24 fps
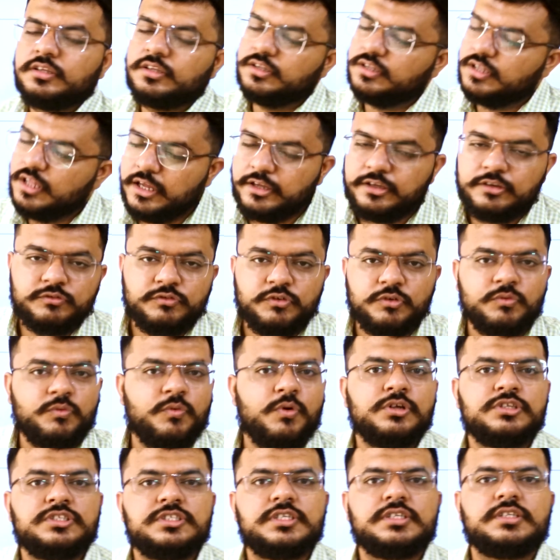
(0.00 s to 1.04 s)
Thank you for
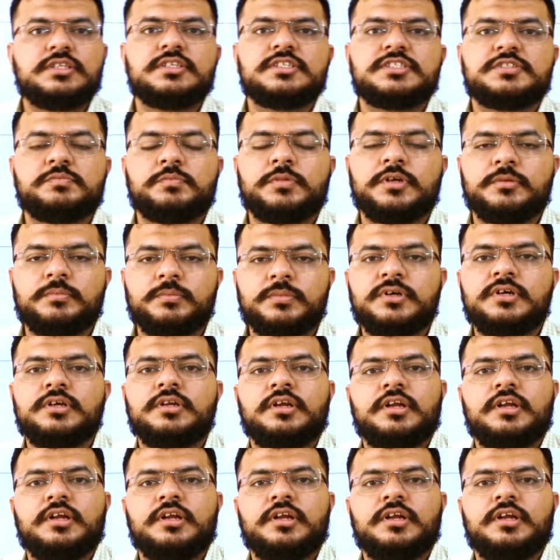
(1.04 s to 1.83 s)
watching this paper.